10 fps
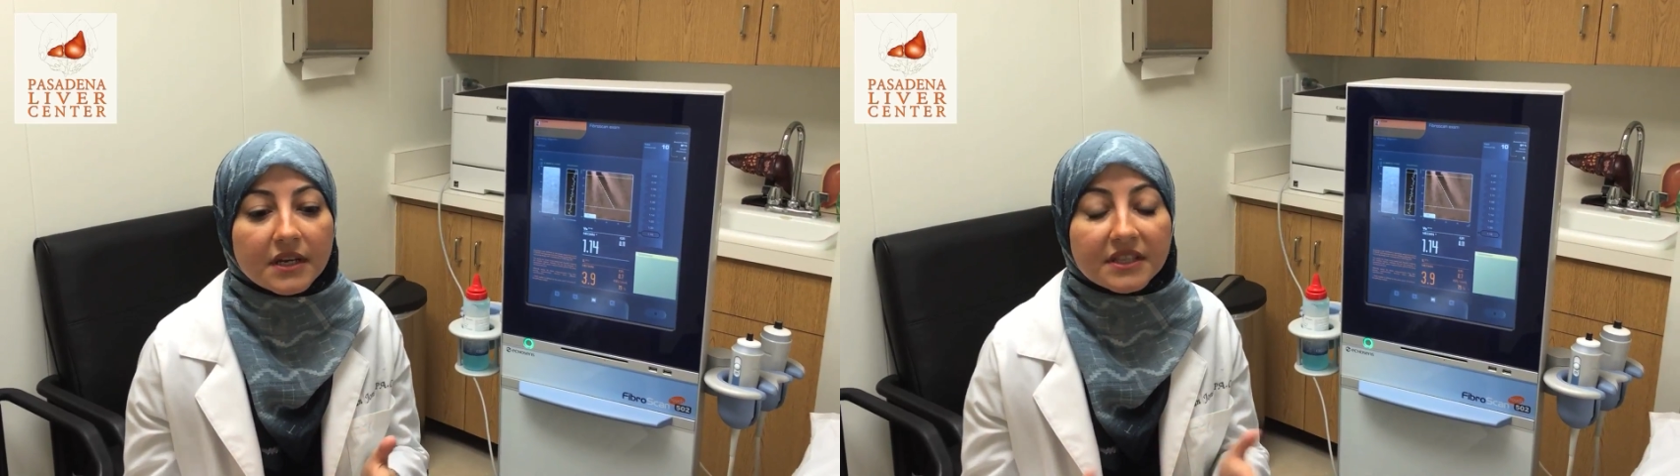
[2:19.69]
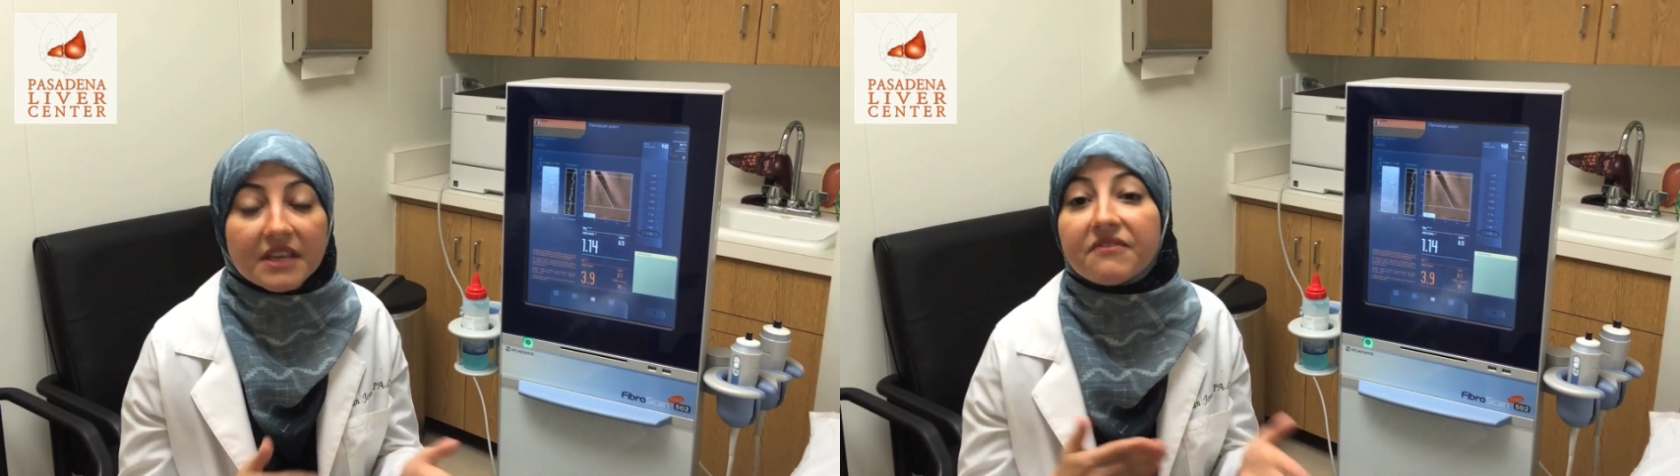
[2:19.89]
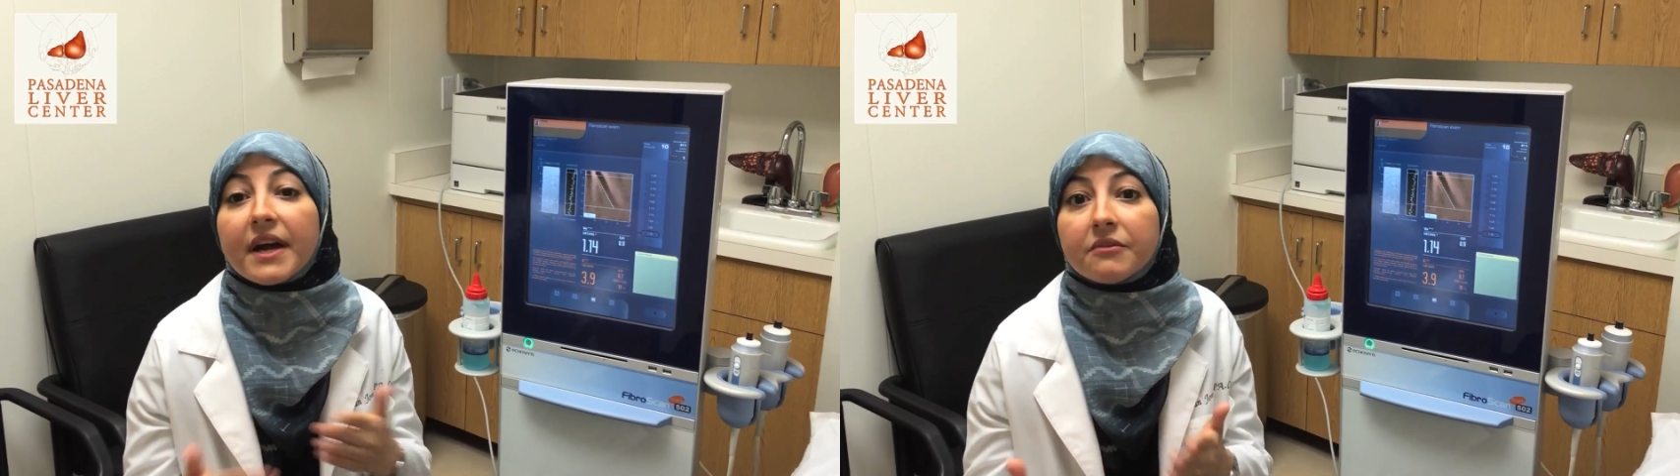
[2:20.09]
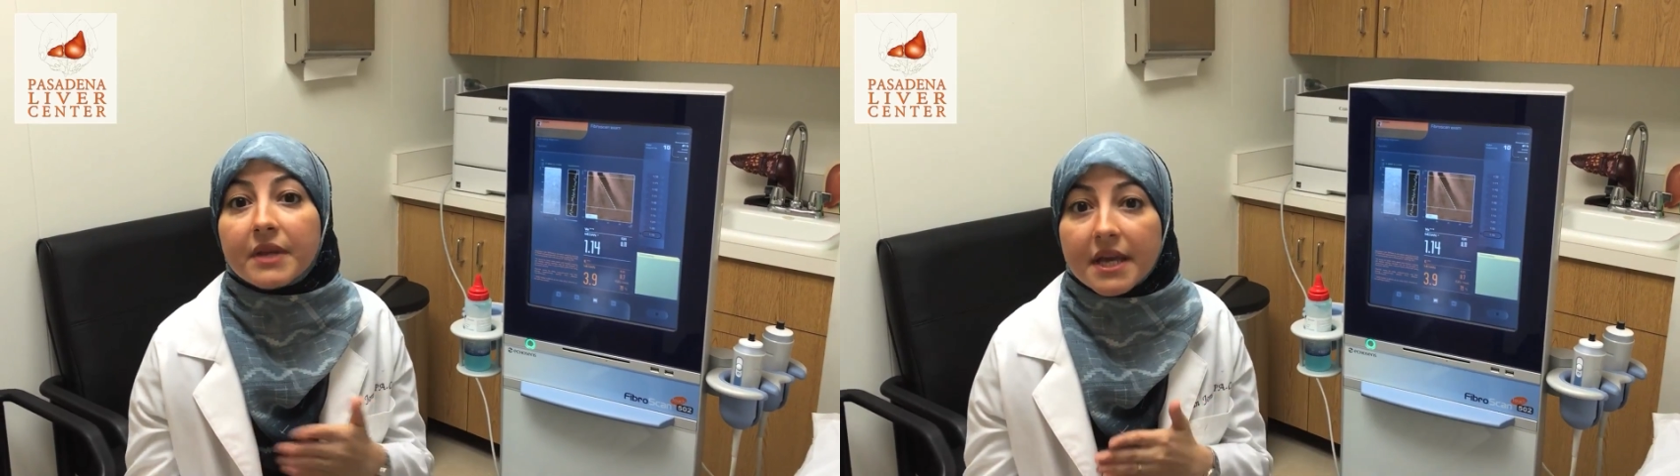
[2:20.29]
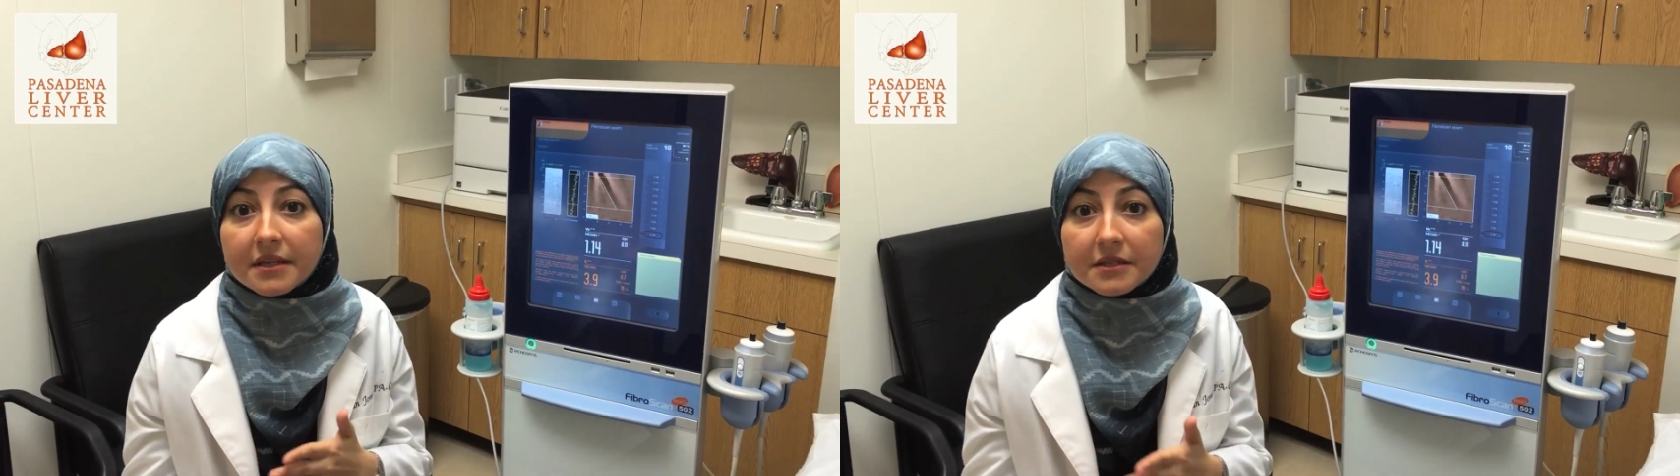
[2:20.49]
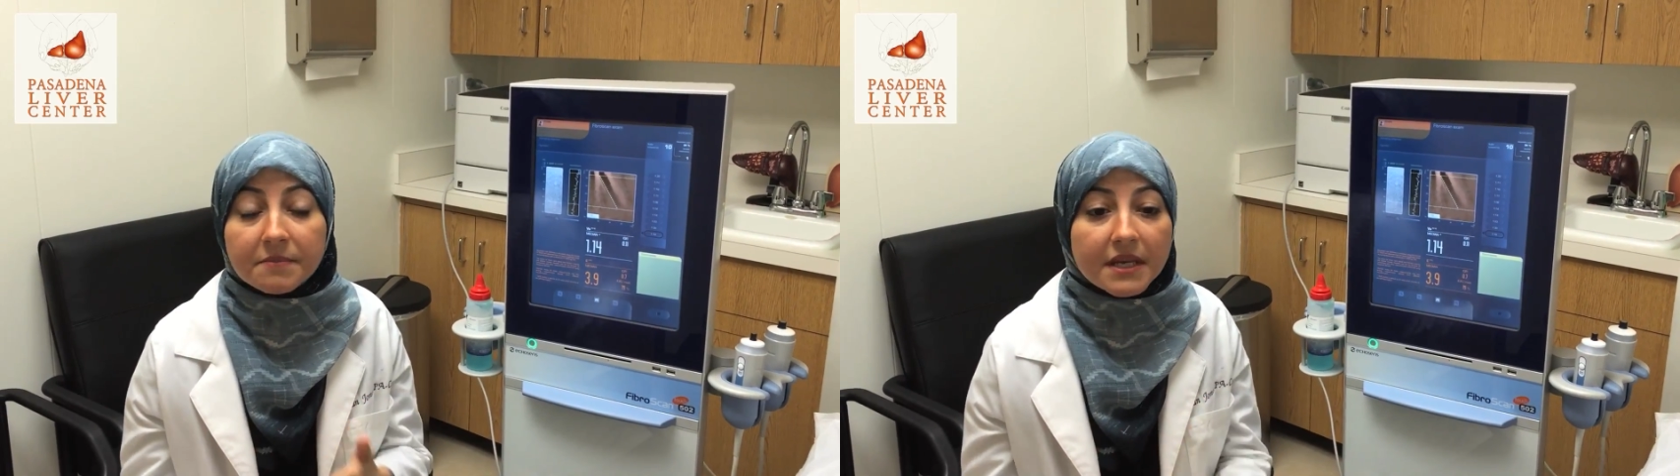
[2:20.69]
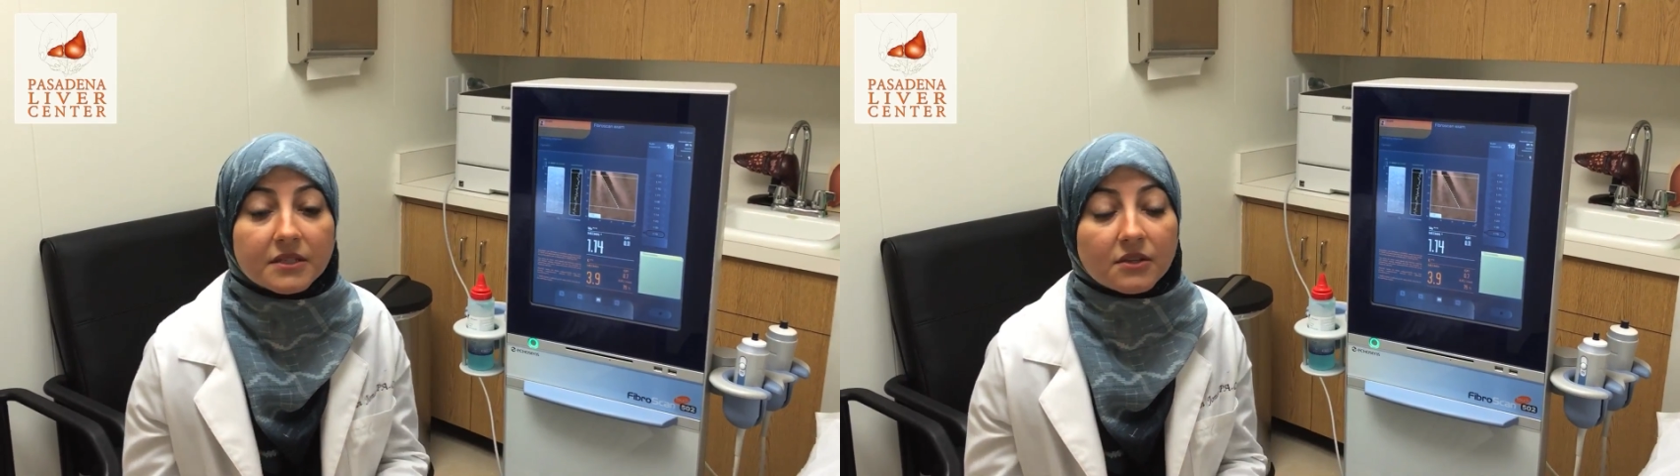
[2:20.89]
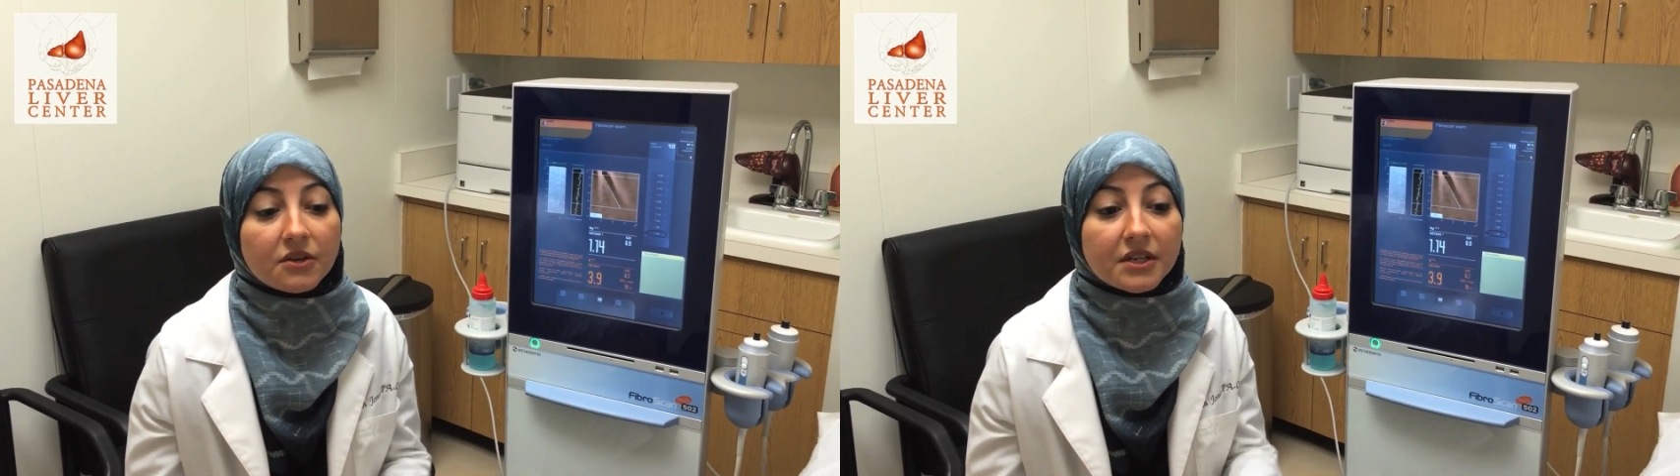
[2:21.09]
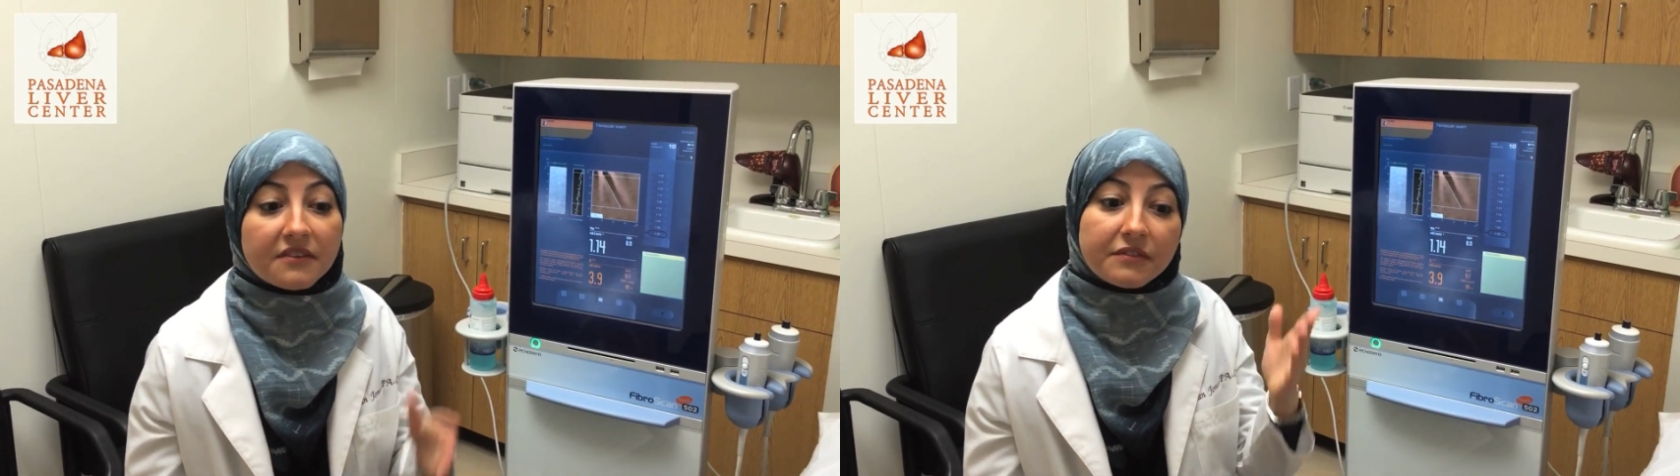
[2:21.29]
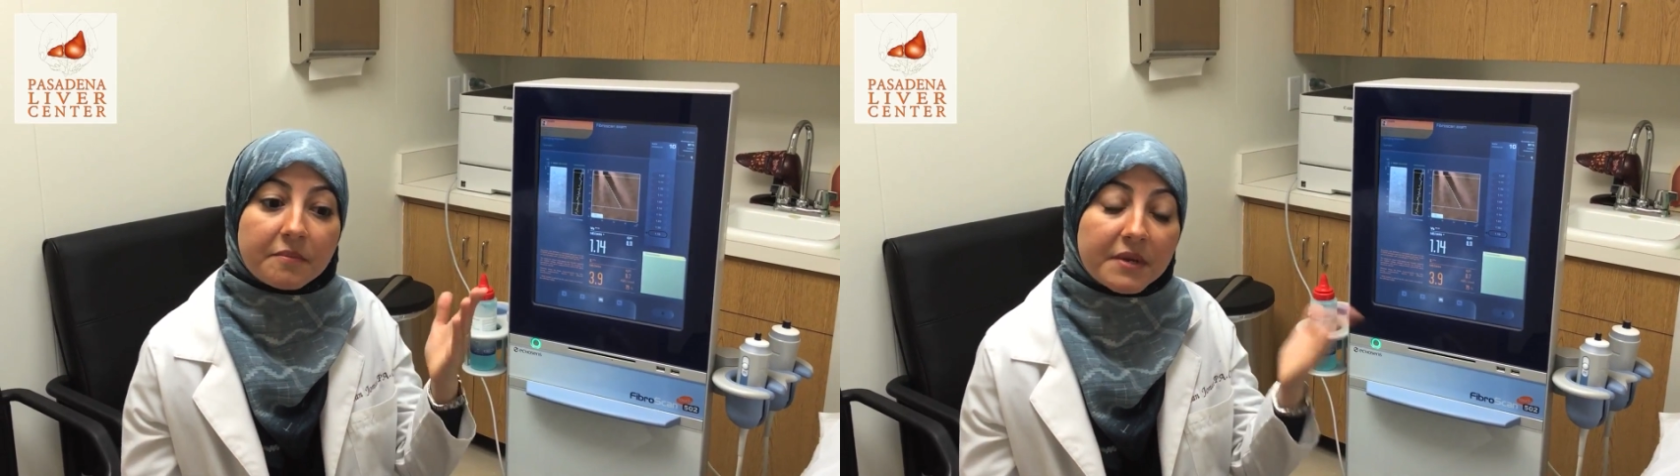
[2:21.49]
they variate based on if the